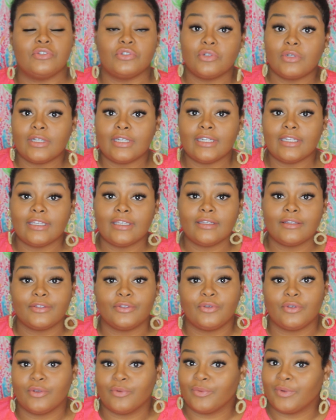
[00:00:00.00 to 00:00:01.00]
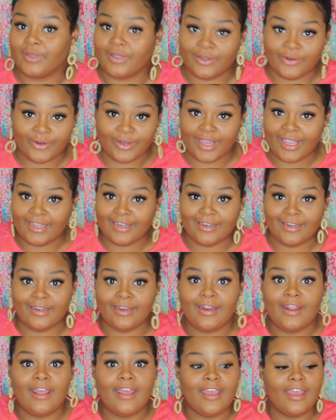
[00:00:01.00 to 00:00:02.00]
enjoyed it, you can recreate
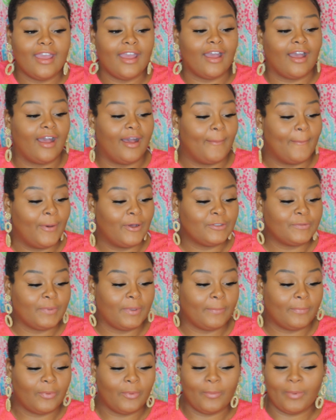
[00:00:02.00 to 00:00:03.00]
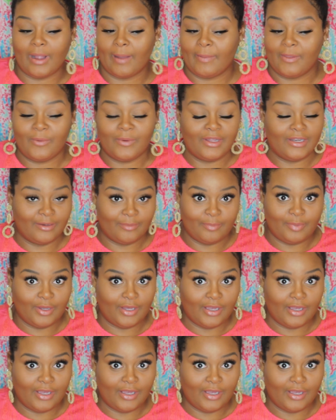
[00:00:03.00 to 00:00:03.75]
it. Most people probably wouldn't